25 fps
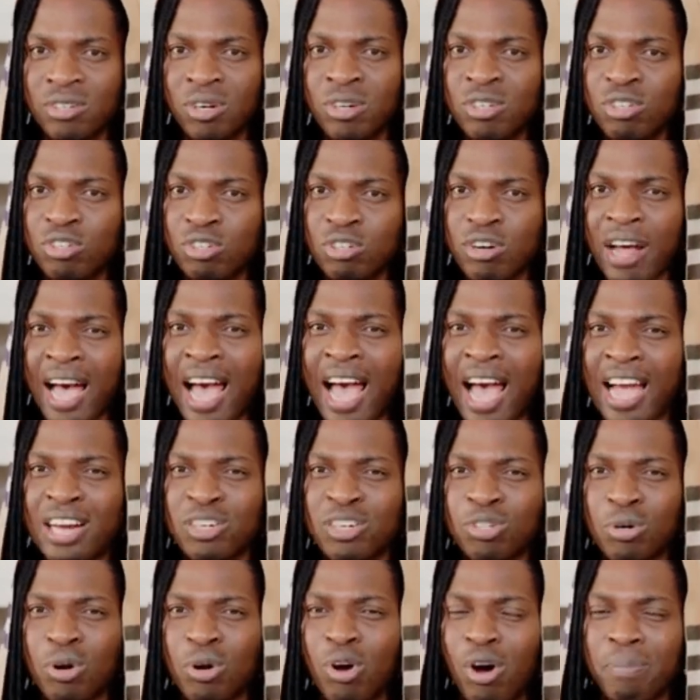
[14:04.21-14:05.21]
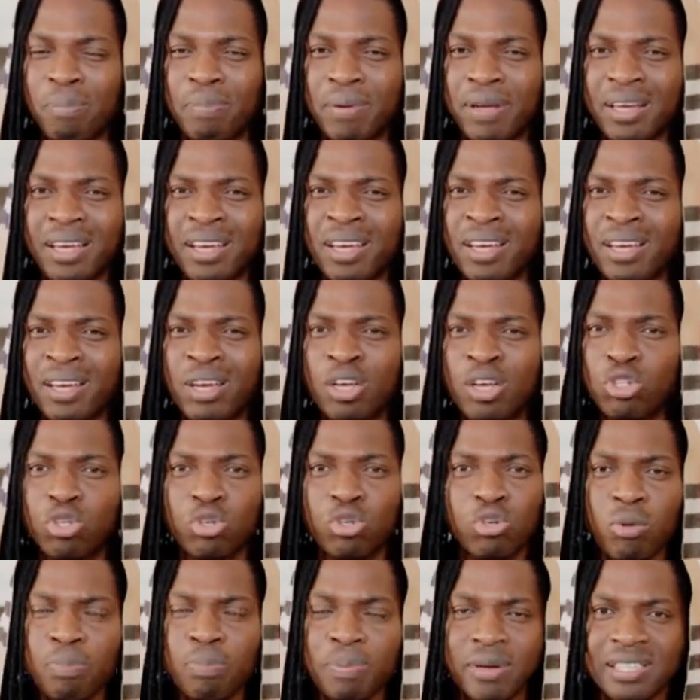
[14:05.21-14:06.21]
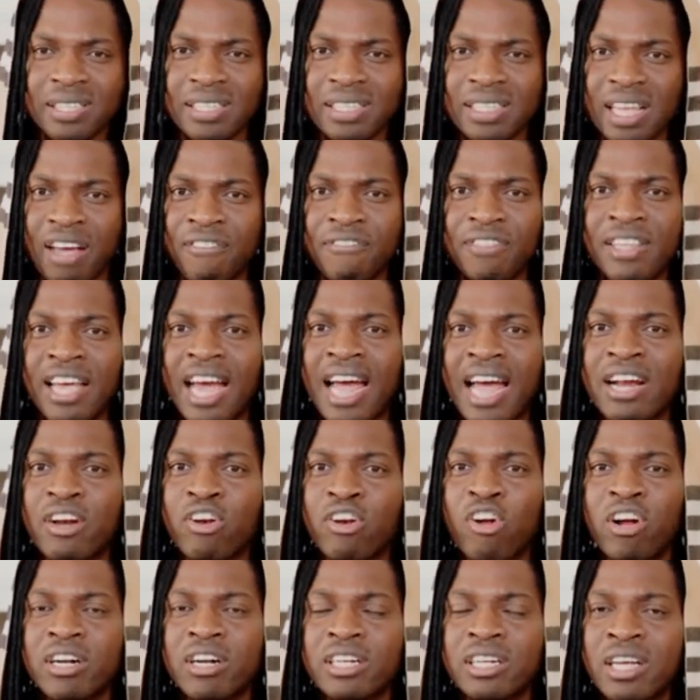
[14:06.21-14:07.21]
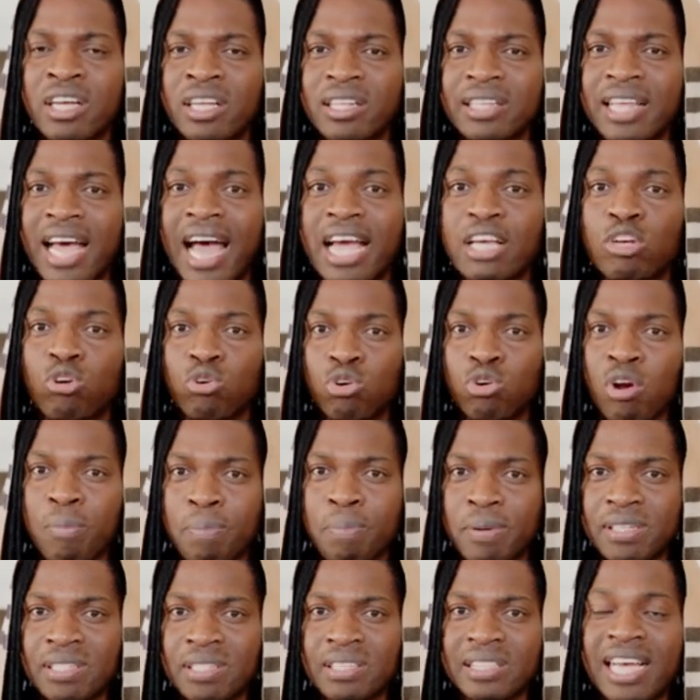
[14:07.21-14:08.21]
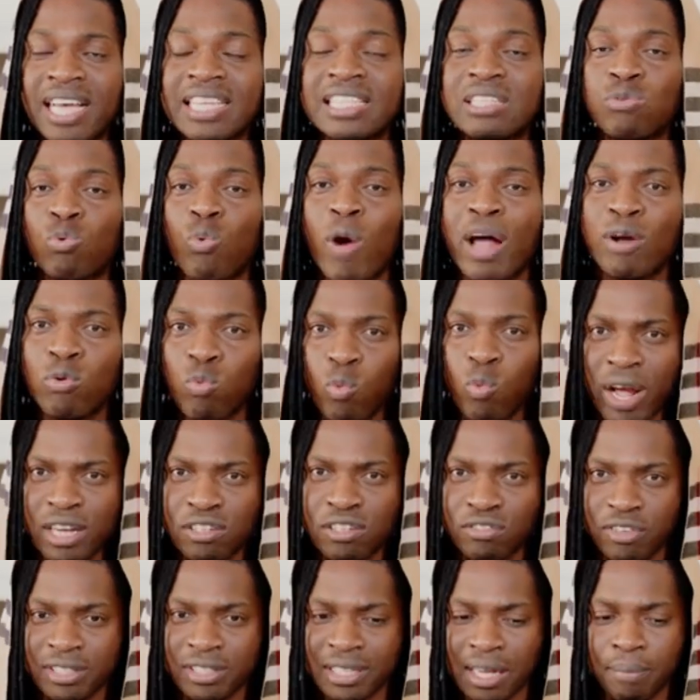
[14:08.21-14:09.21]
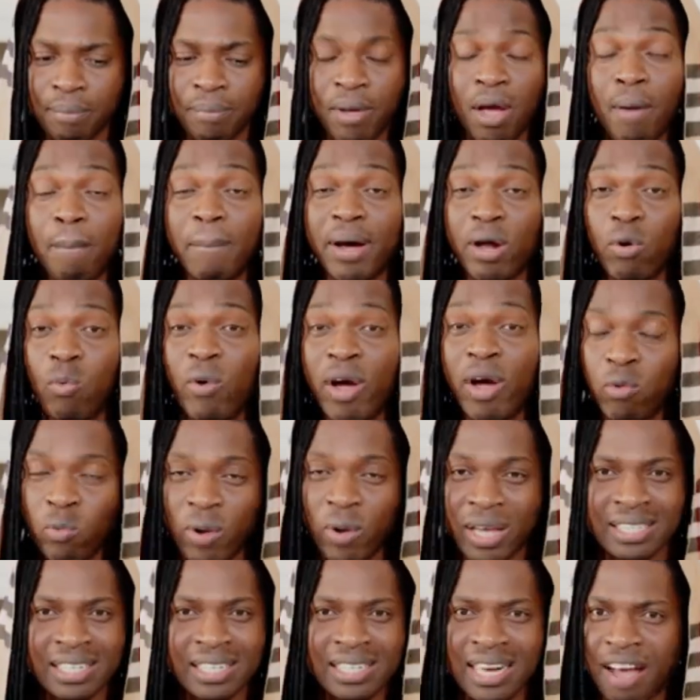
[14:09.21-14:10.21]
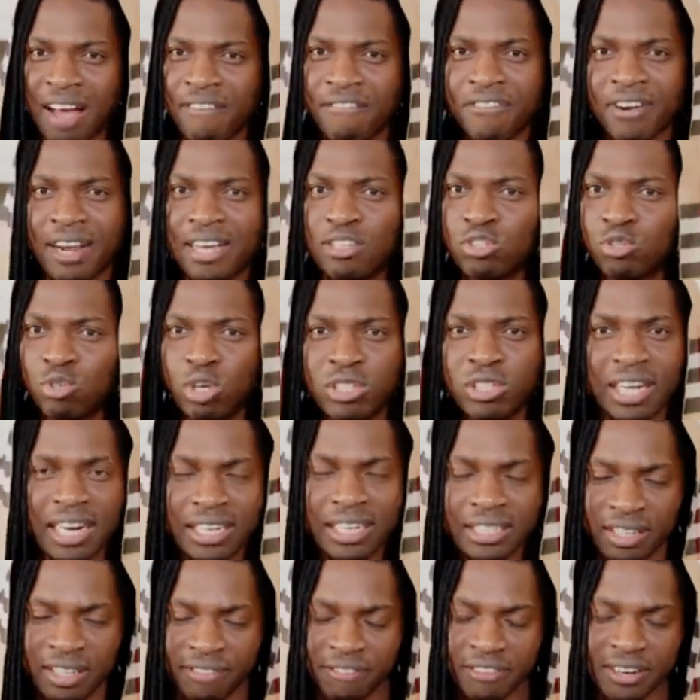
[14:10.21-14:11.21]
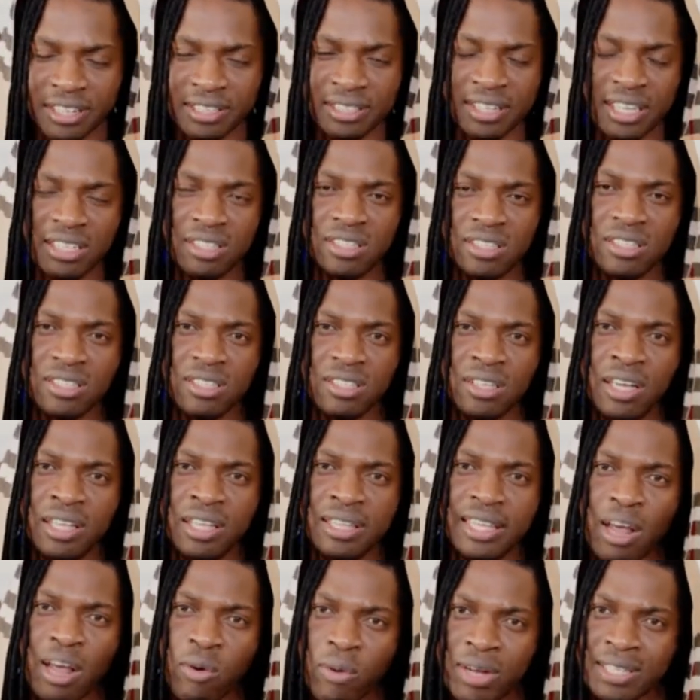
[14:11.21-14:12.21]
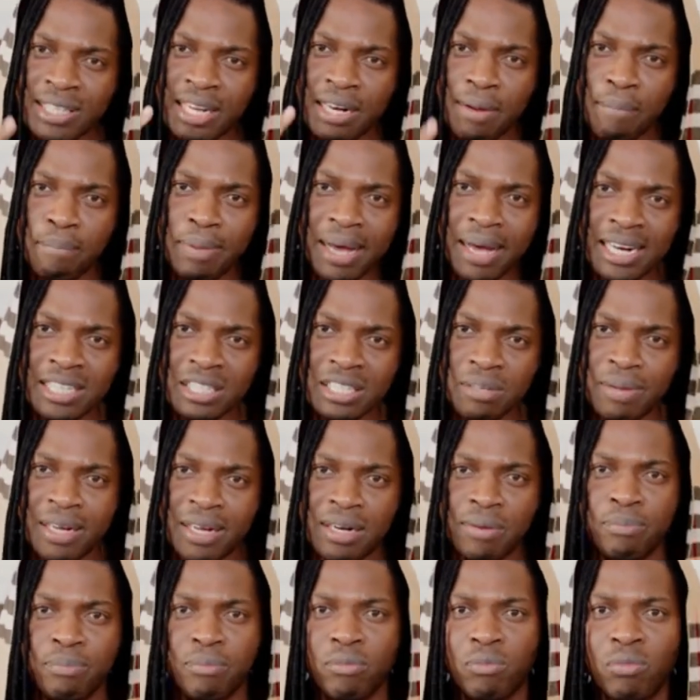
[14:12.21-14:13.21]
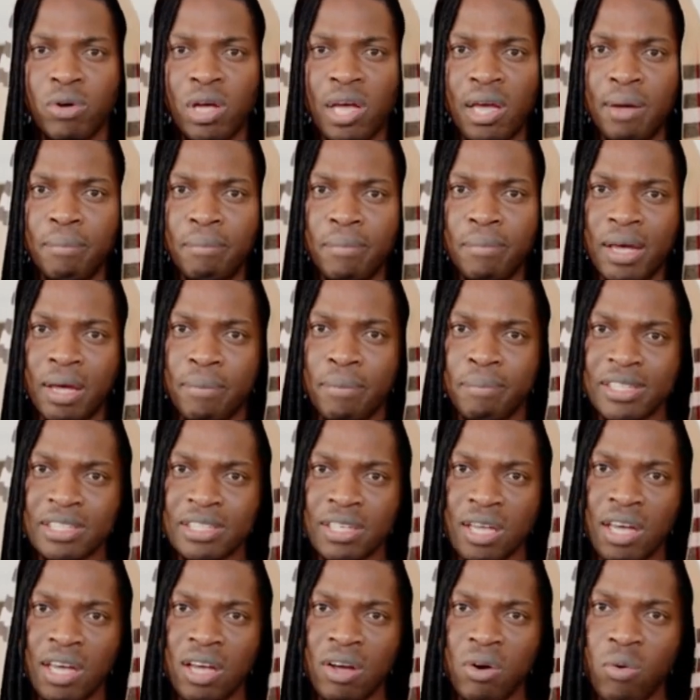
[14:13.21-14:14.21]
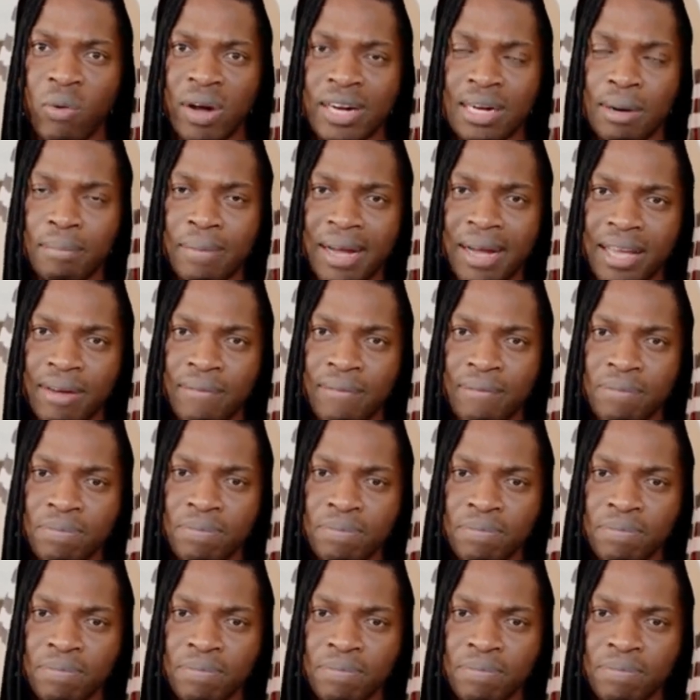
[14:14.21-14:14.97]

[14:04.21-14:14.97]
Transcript: Don't try to copy European stuff. They are Europeans. That's what works for them. But what works in Africa is totally different things. That was an embarrassment, Mr. Wode Maya.